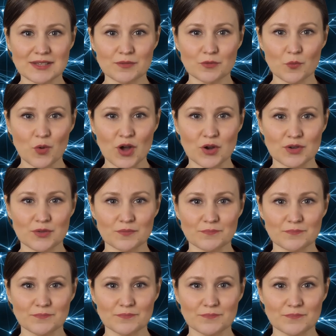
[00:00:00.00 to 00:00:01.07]
of the work.
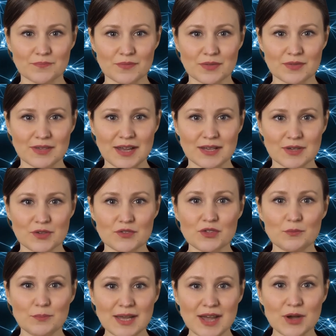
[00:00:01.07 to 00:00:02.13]
Failure to
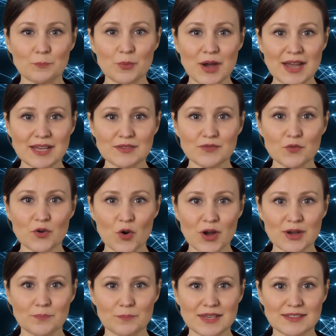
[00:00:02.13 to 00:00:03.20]
meet compliance
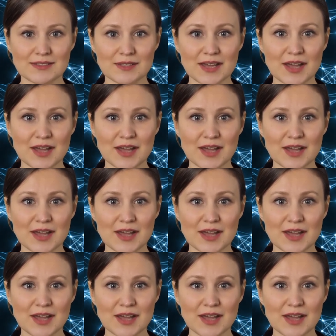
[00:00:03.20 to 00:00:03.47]
requirements